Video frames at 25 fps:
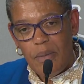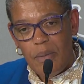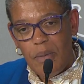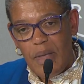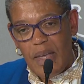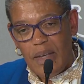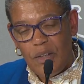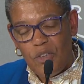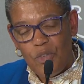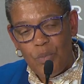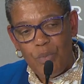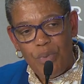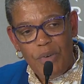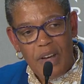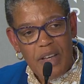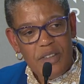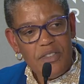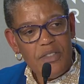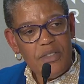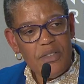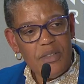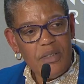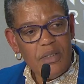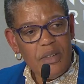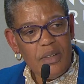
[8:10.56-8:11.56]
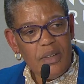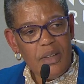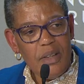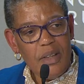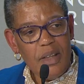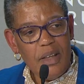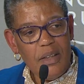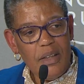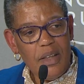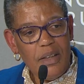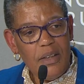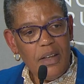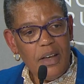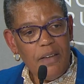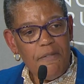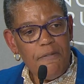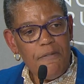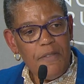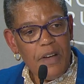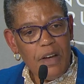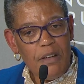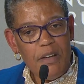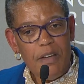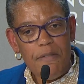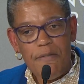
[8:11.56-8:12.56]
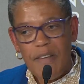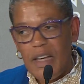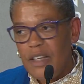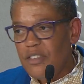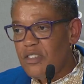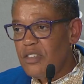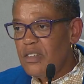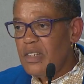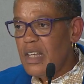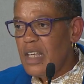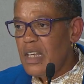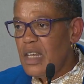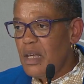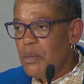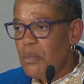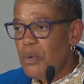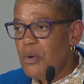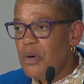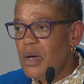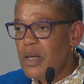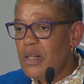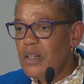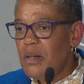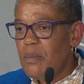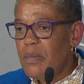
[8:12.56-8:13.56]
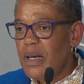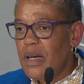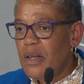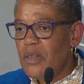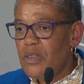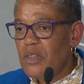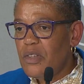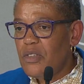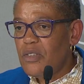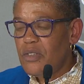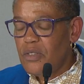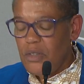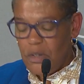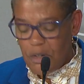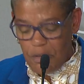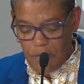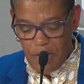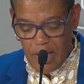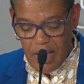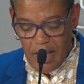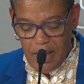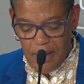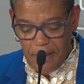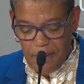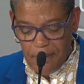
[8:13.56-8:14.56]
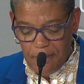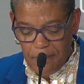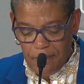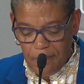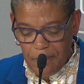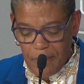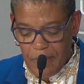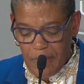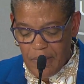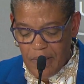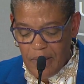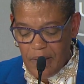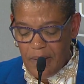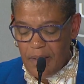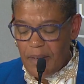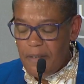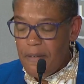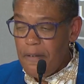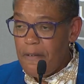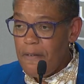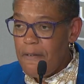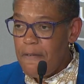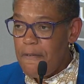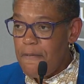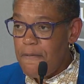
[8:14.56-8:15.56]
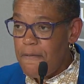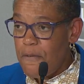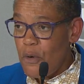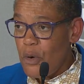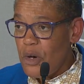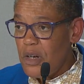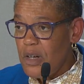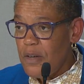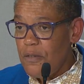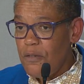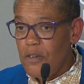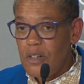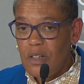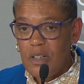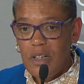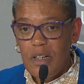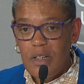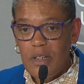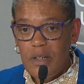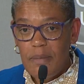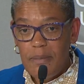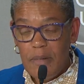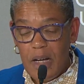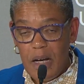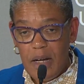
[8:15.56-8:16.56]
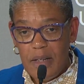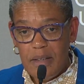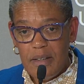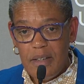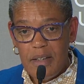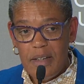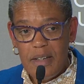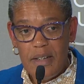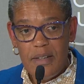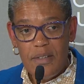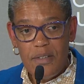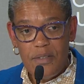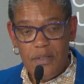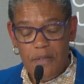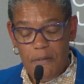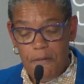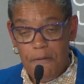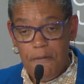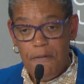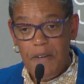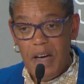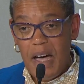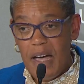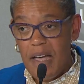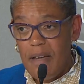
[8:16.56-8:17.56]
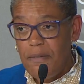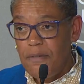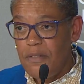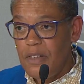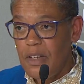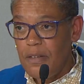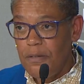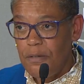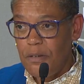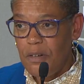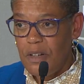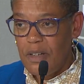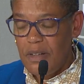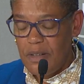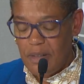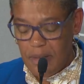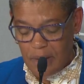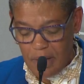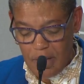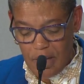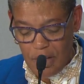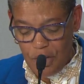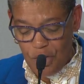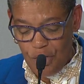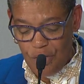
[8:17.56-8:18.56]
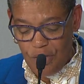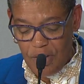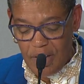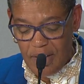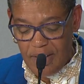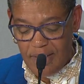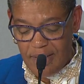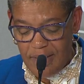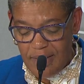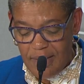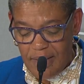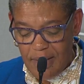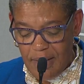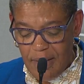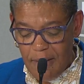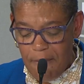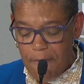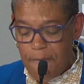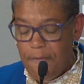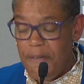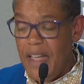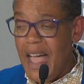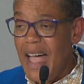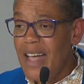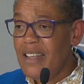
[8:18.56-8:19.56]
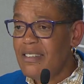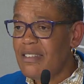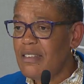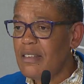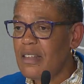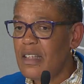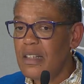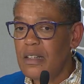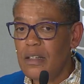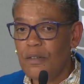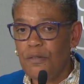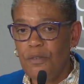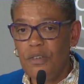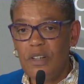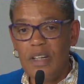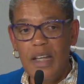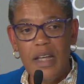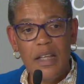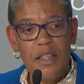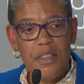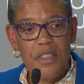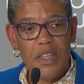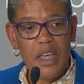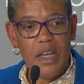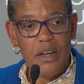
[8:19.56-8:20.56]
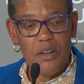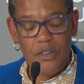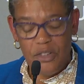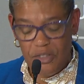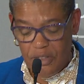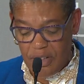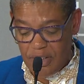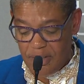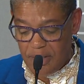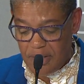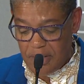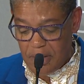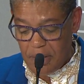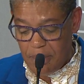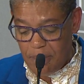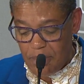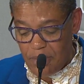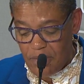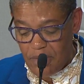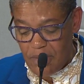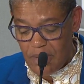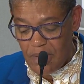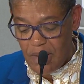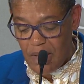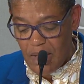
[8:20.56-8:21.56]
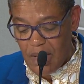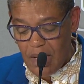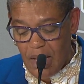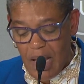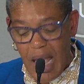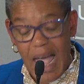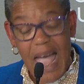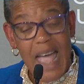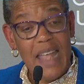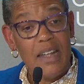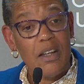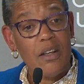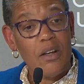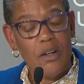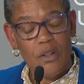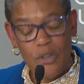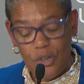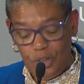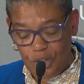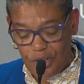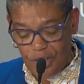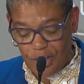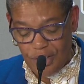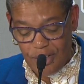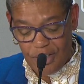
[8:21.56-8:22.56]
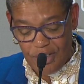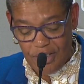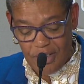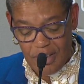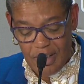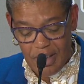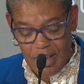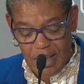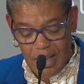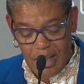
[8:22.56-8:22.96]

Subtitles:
express a very fascinating point about this survey. 4 different continents, 5 different countries, vastly different healthcare systems and cultures,